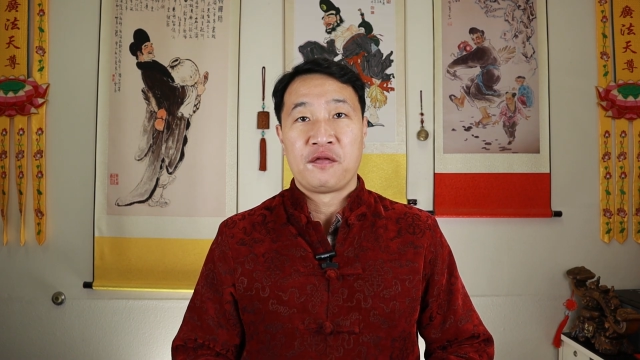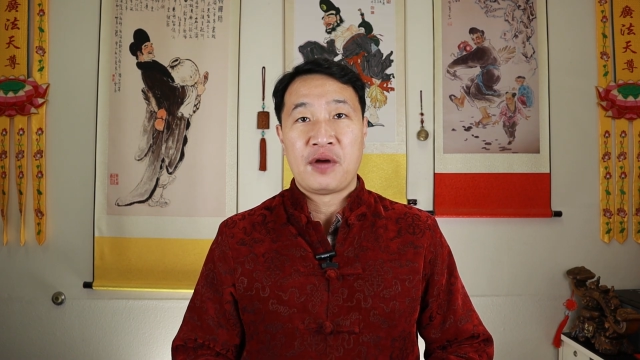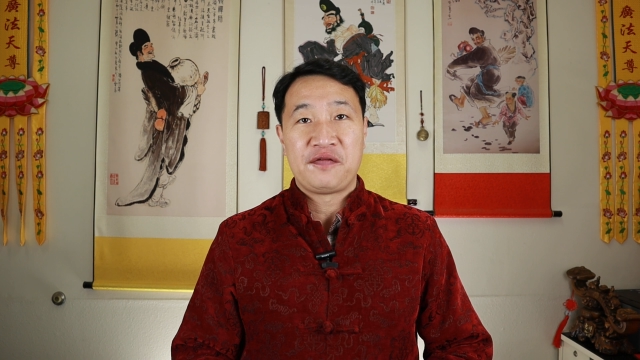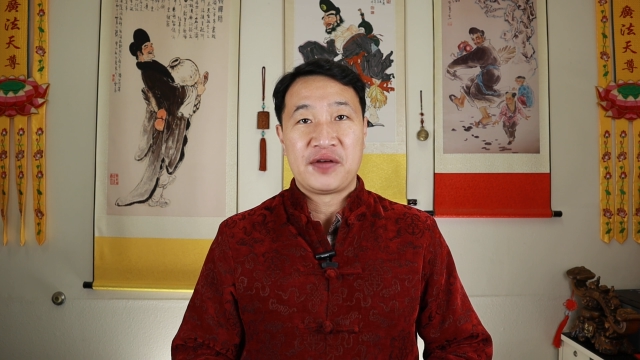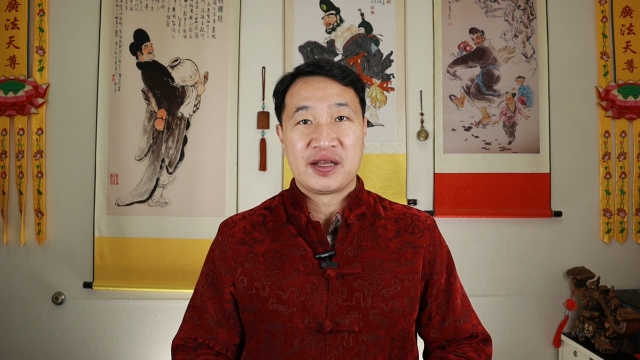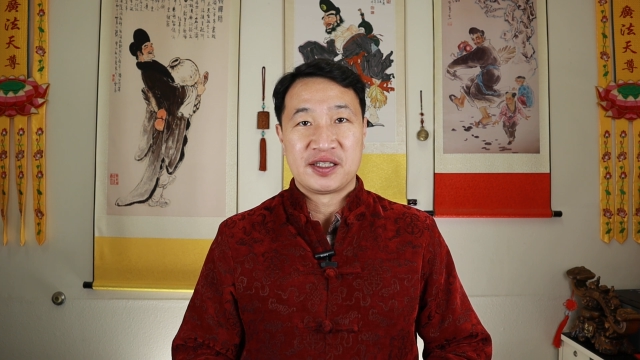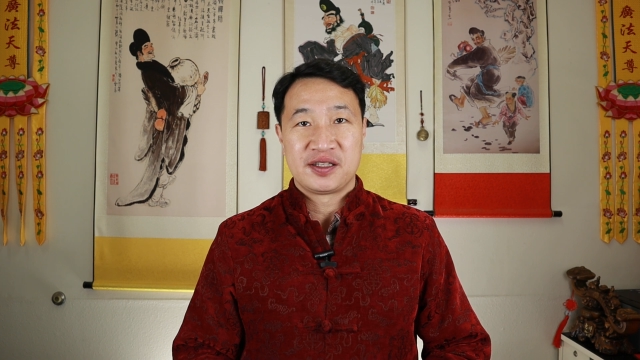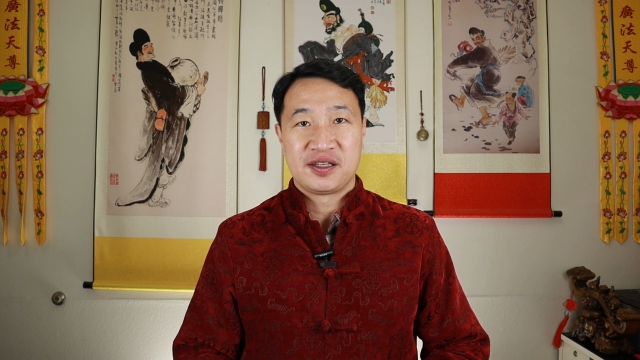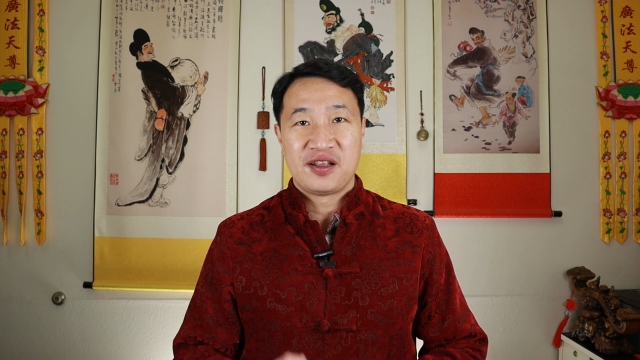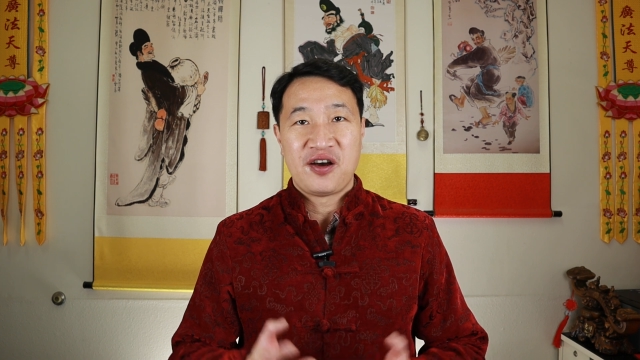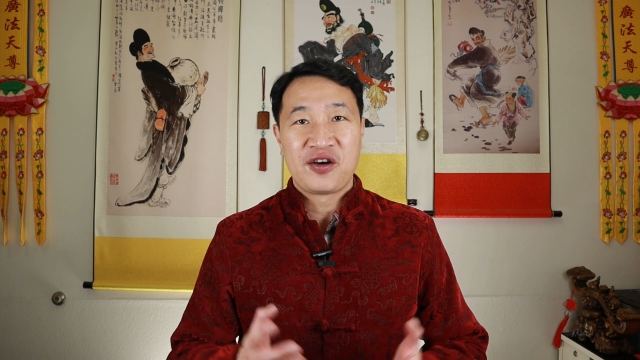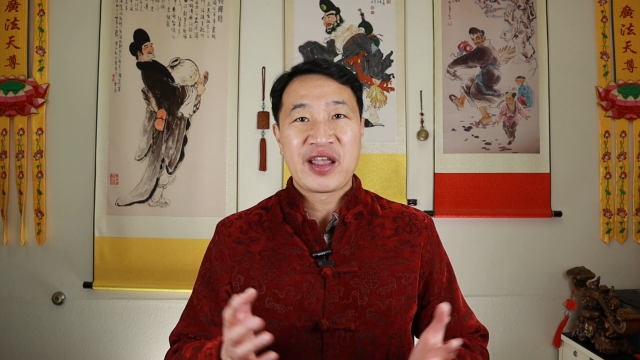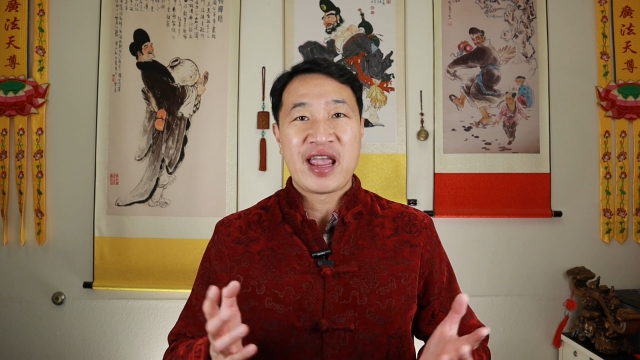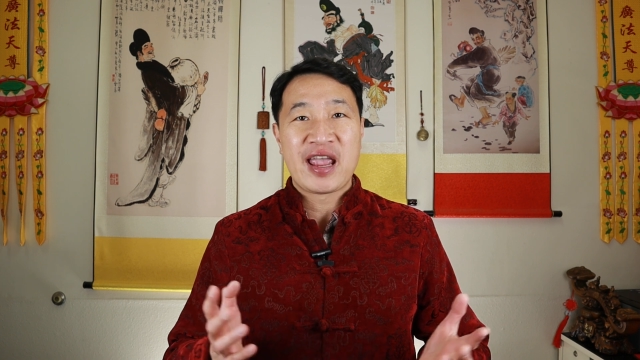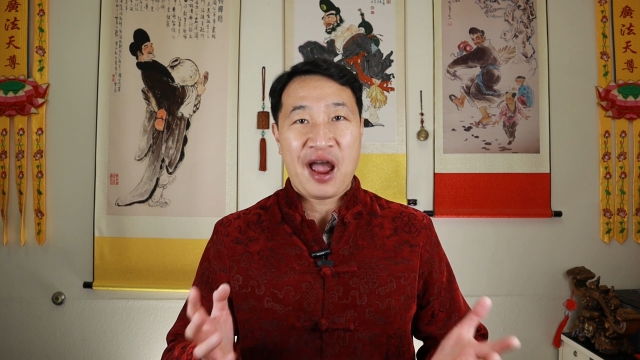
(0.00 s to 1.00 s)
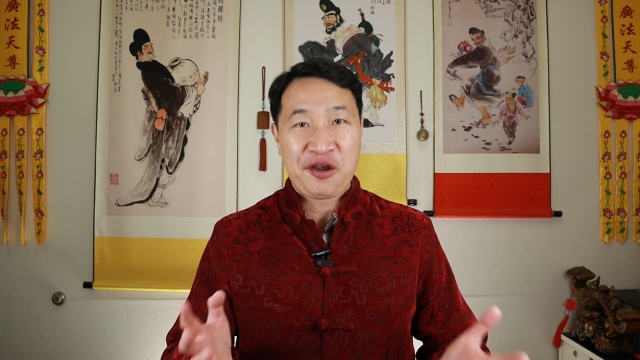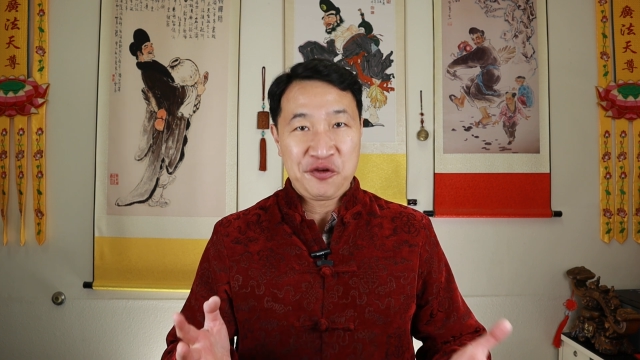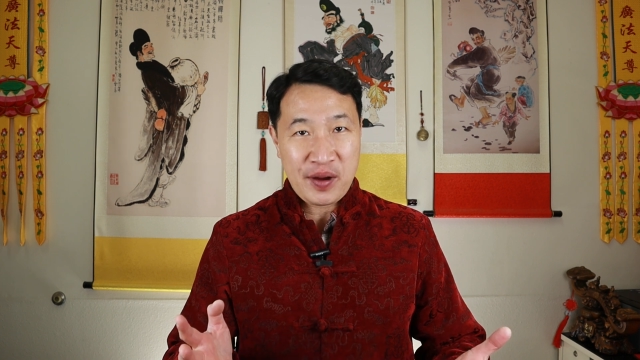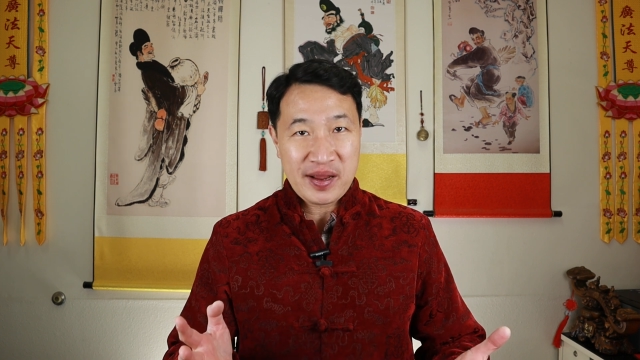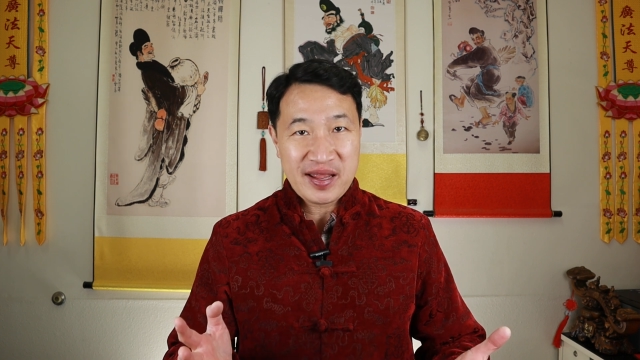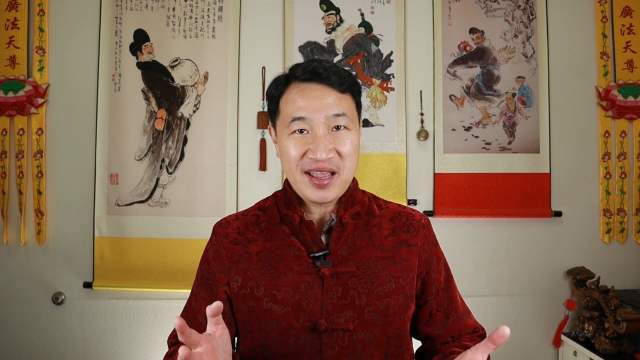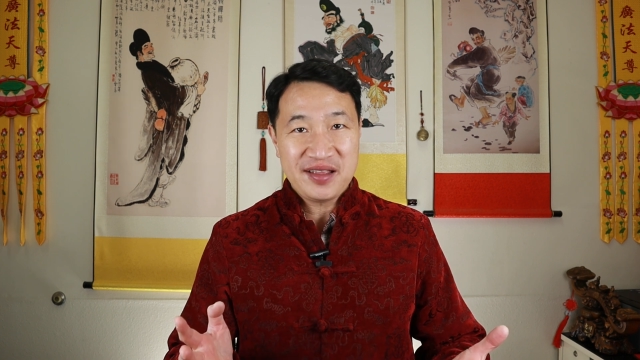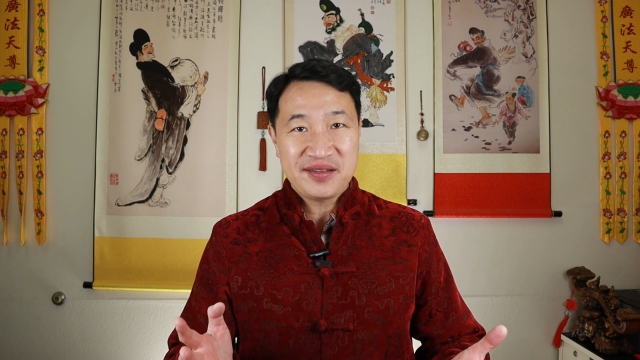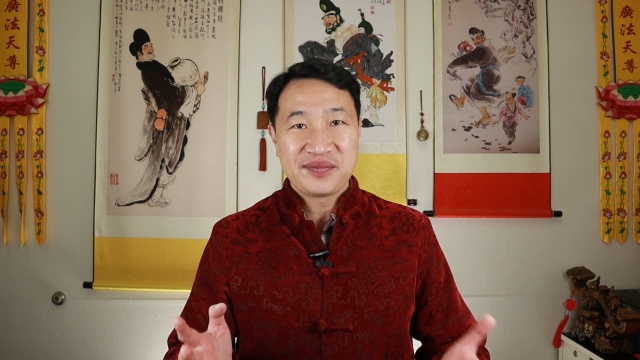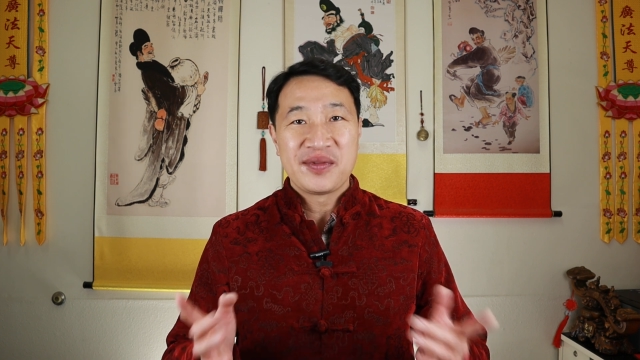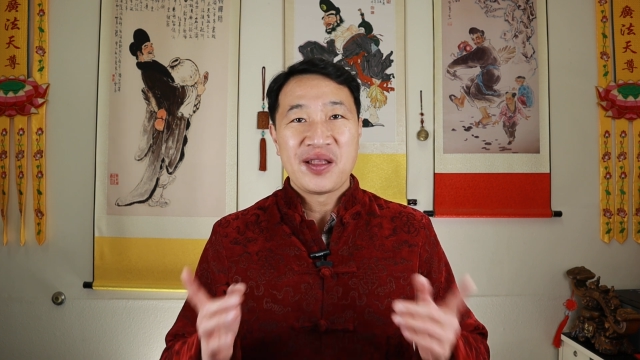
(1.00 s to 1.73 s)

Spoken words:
reference. Okay, are you ready?